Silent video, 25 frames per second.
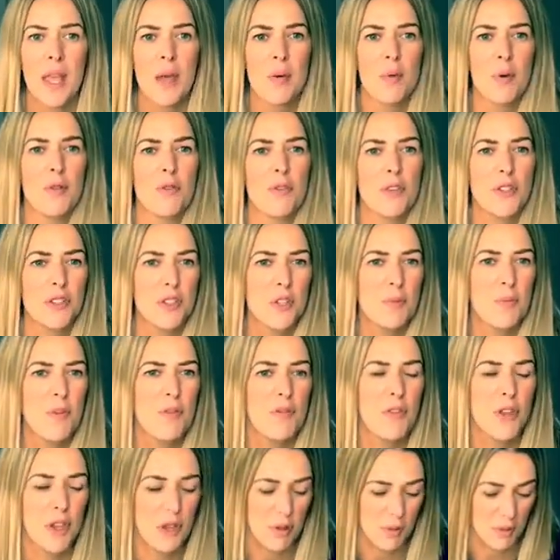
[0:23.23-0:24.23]
but for some of
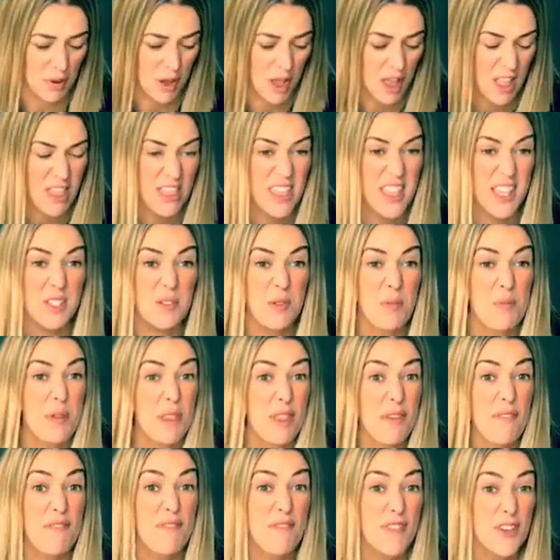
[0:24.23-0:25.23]
you, this will be
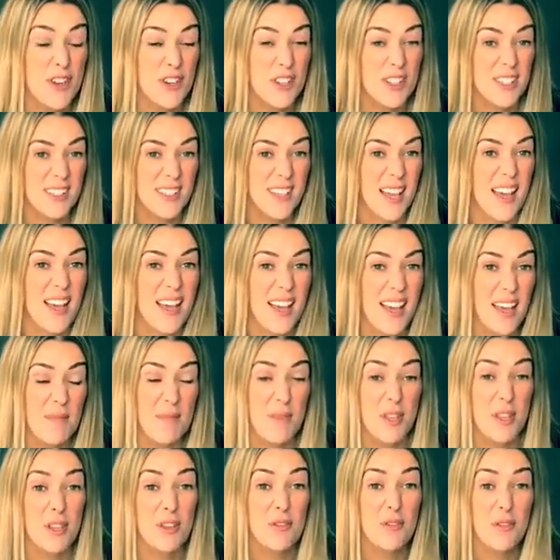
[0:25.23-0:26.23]
the first time
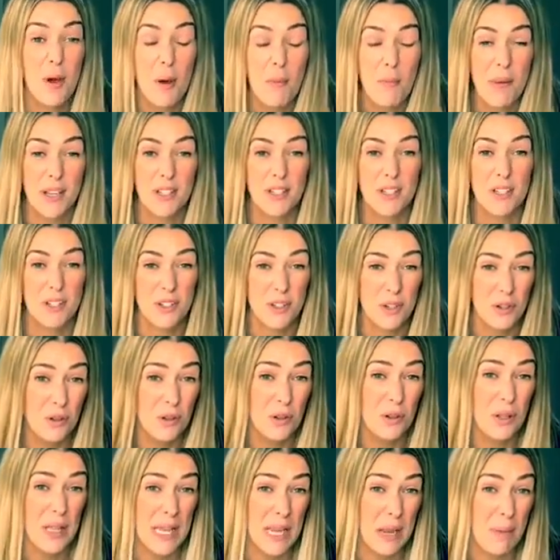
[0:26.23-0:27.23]
that you've gone back to
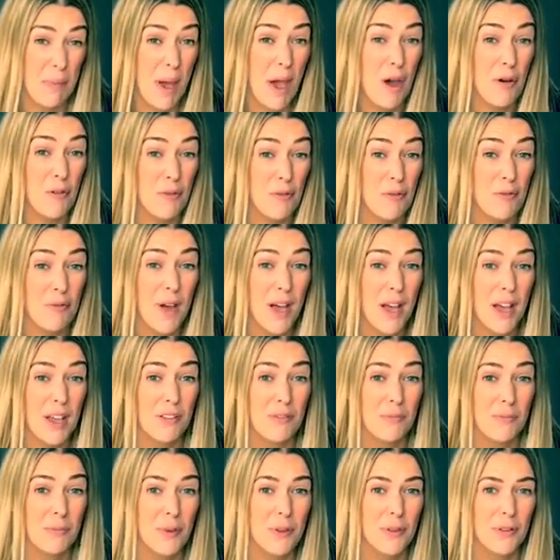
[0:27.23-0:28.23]
school in about
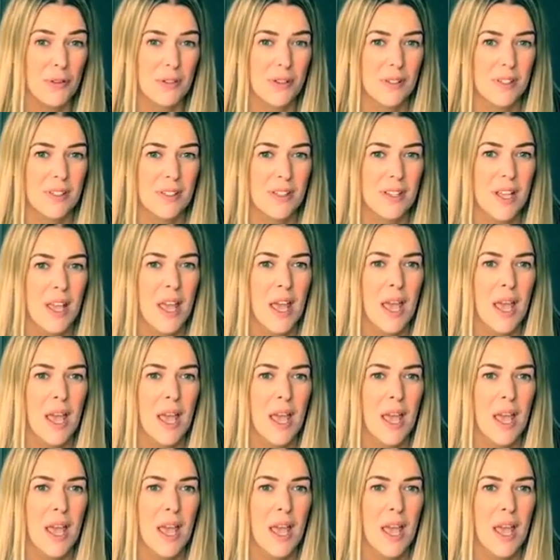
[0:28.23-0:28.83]
5 months.